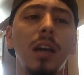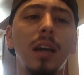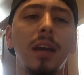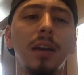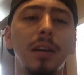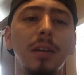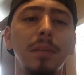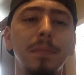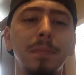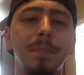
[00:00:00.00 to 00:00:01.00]
and
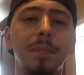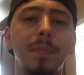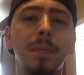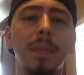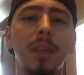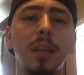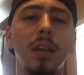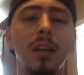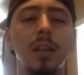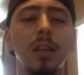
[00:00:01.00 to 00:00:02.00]

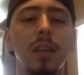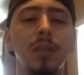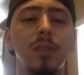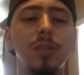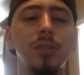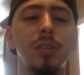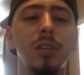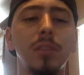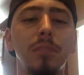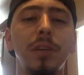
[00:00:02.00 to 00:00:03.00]
and I thought that was
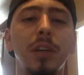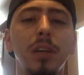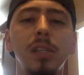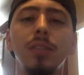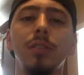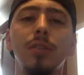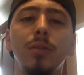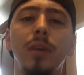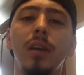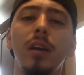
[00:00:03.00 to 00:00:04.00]
interesting because
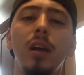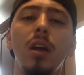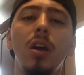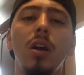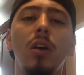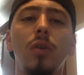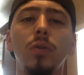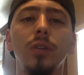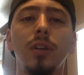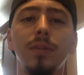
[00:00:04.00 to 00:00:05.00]
the way our
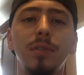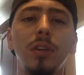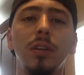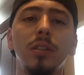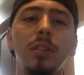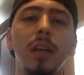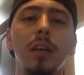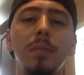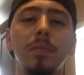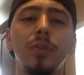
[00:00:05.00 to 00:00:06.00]
whole nerves are set
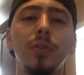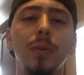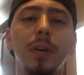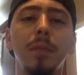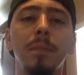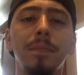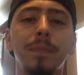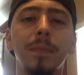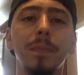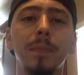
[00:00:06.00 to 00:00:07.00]
up to
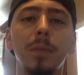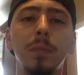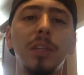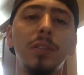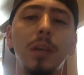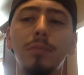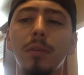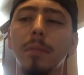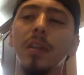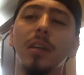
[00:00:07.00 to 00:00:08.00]
be
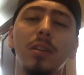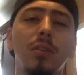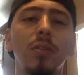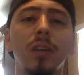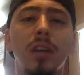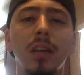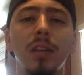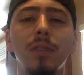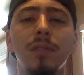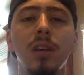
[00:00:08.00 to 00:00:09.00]
separate, but yet they're all
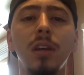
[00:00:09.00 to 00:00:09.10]
connective.